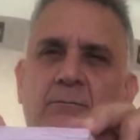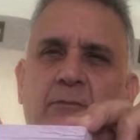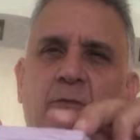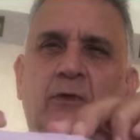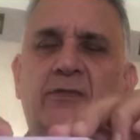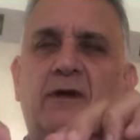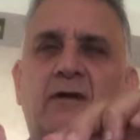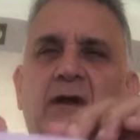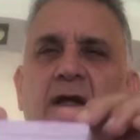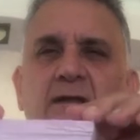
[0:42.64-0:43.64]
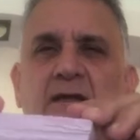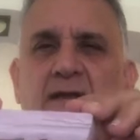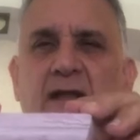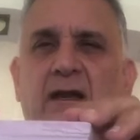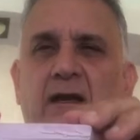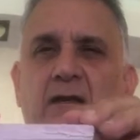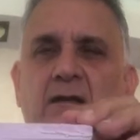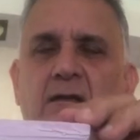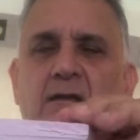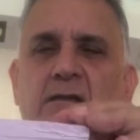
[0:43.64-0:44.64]
But what they're not getting
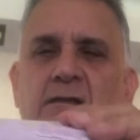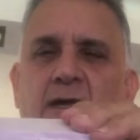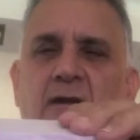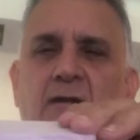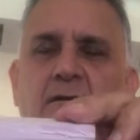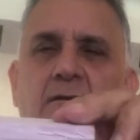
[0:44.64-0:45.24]
is that